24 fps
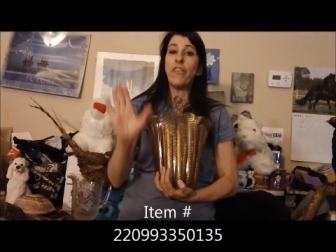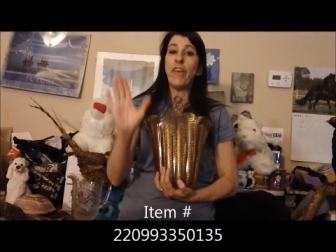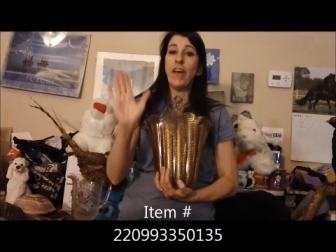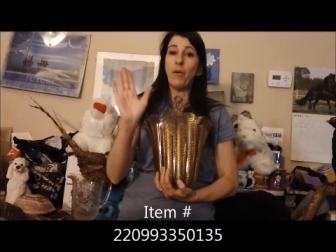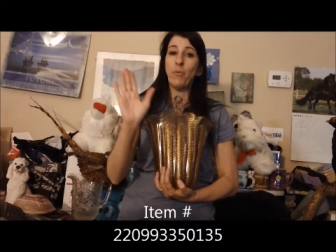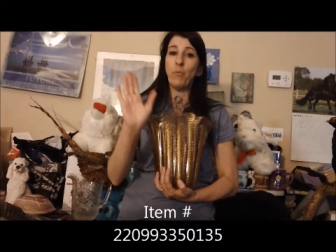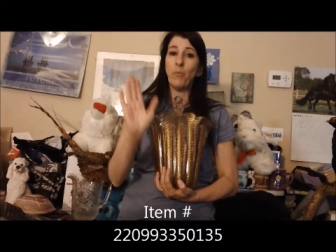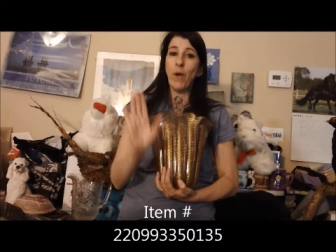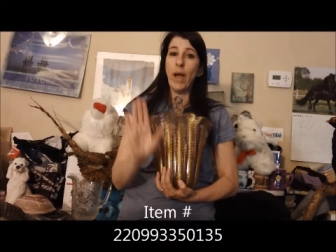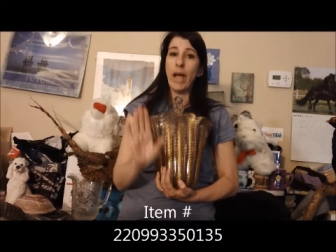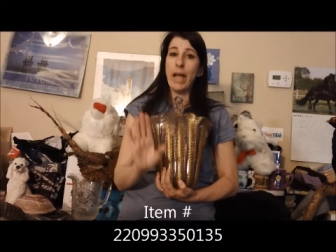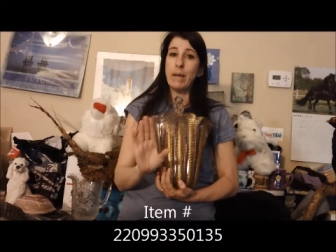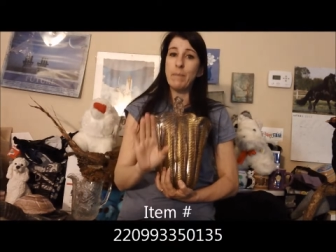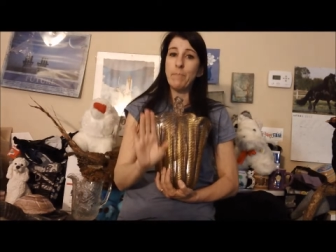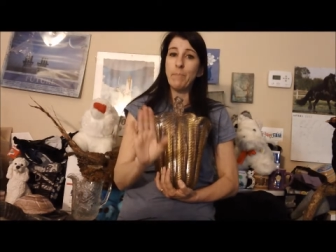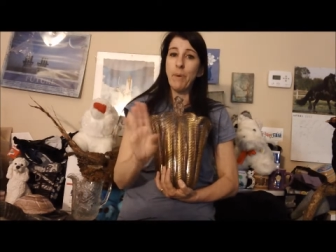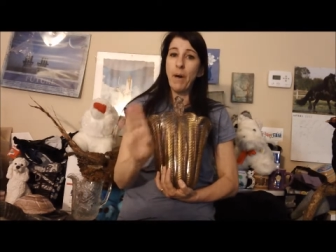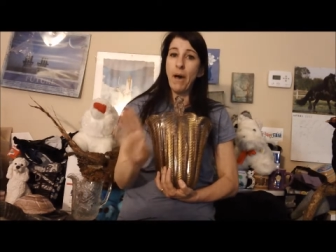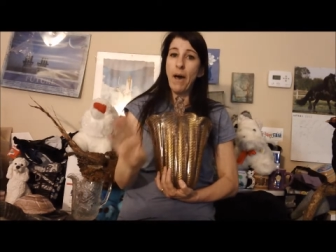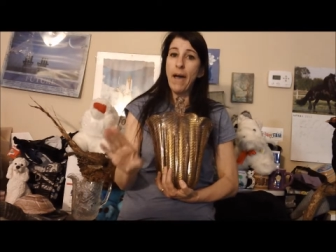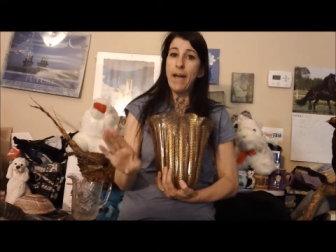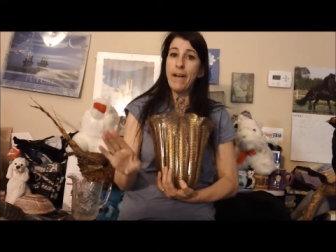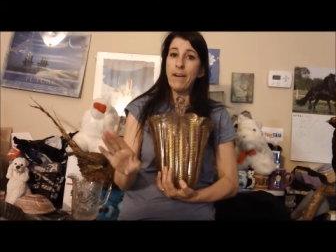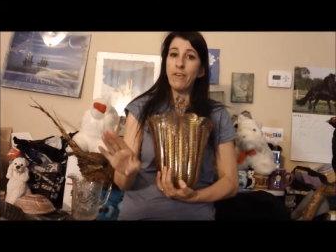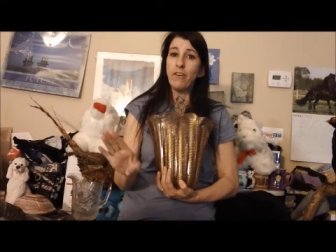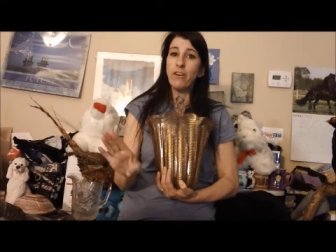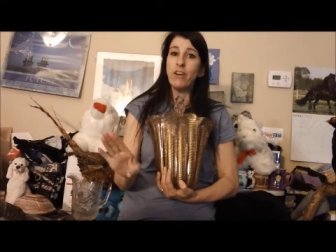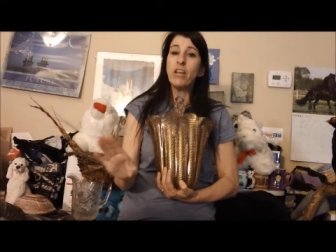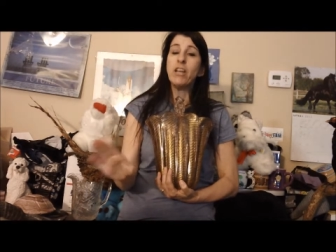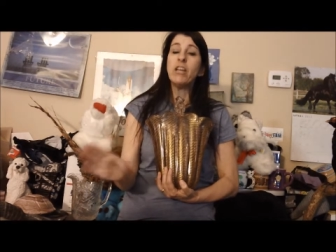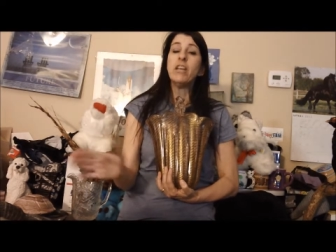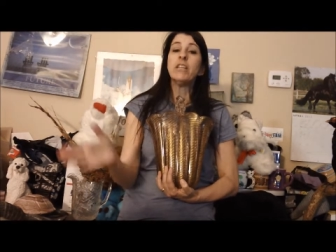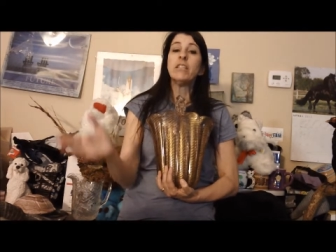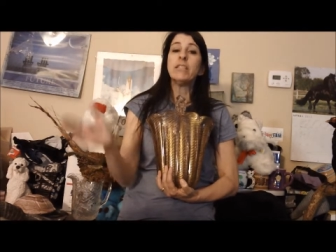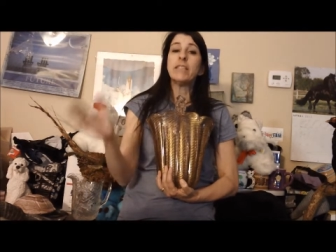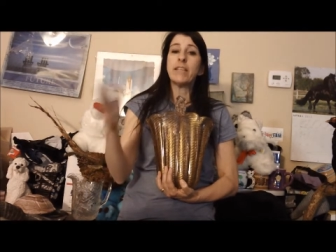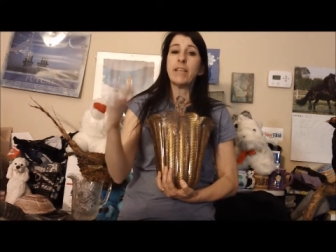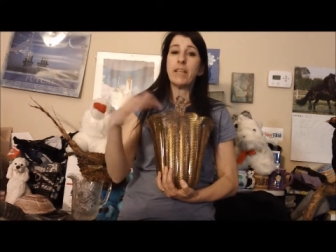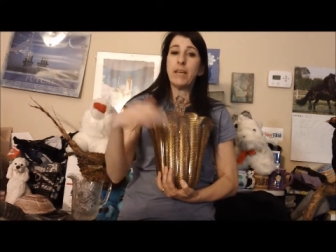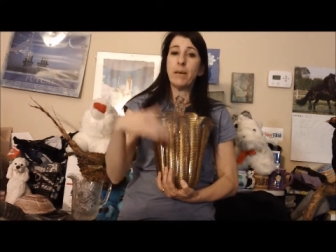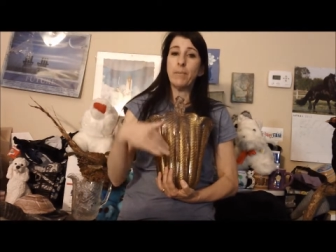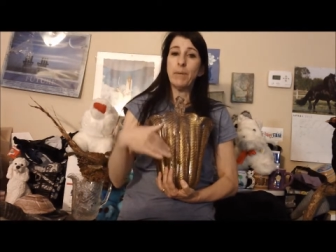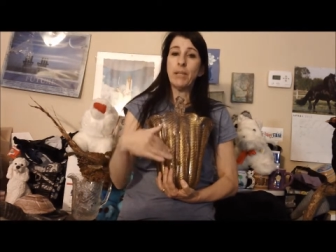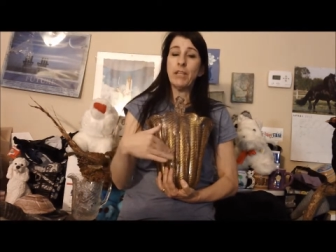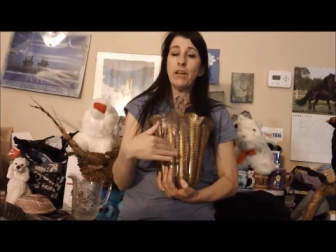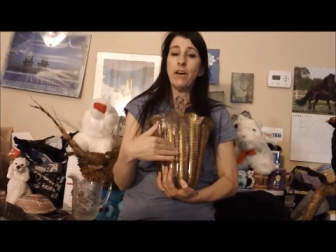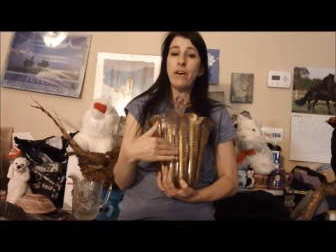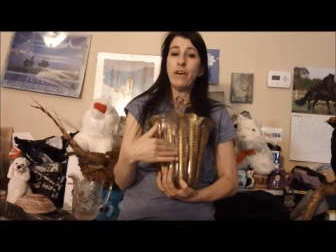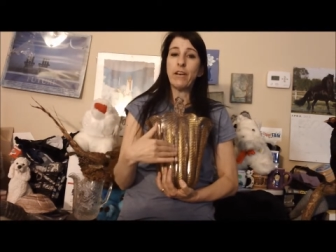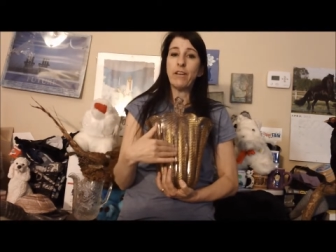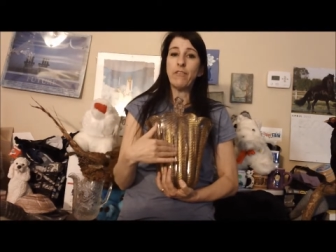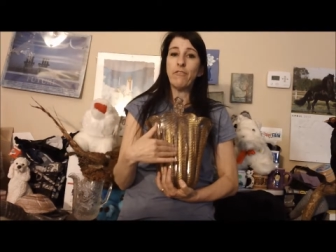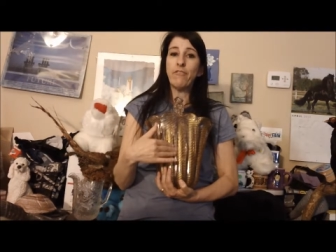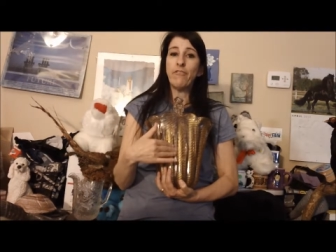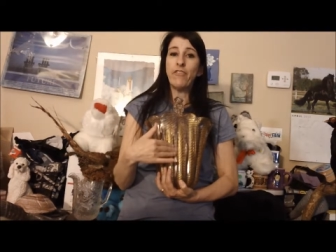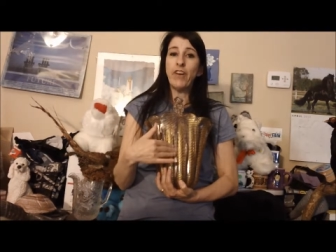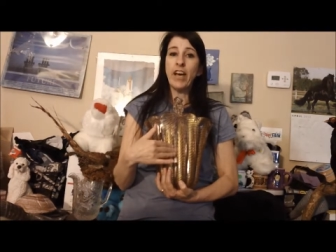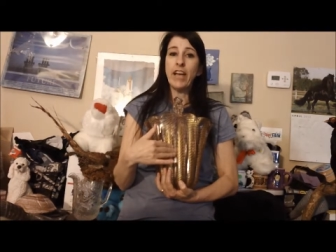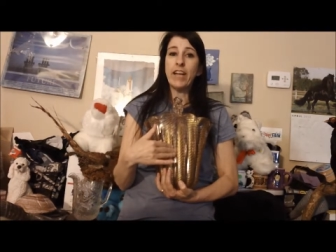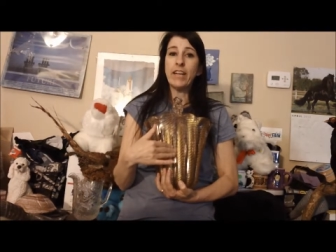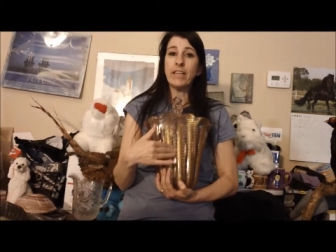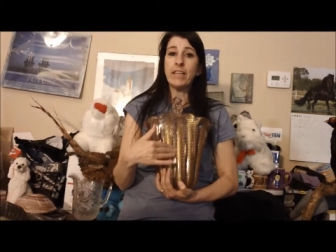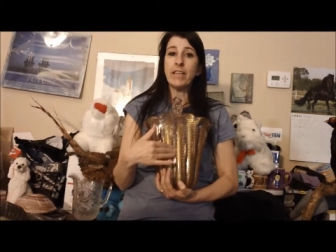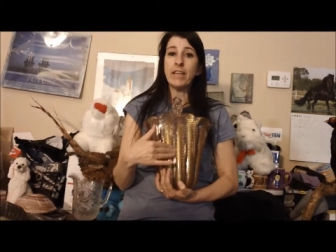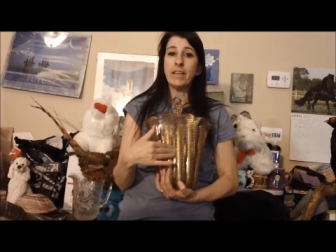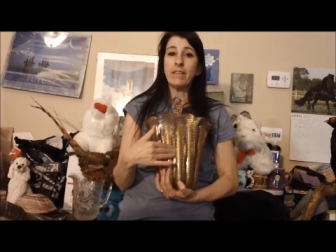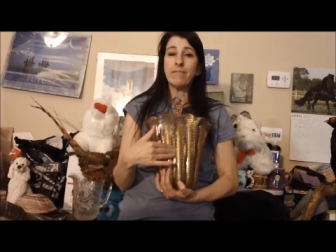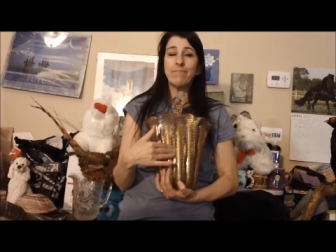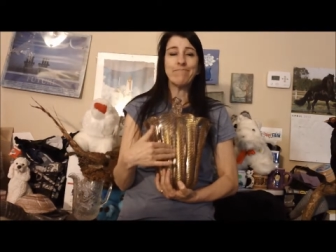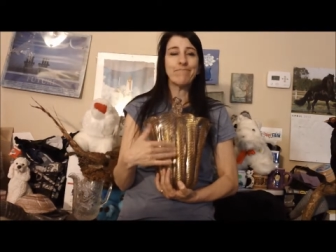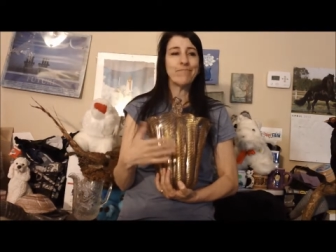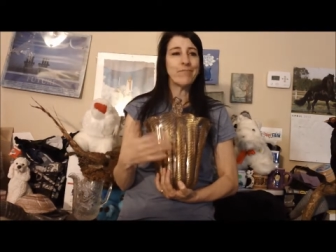that right buyer, to come along and find it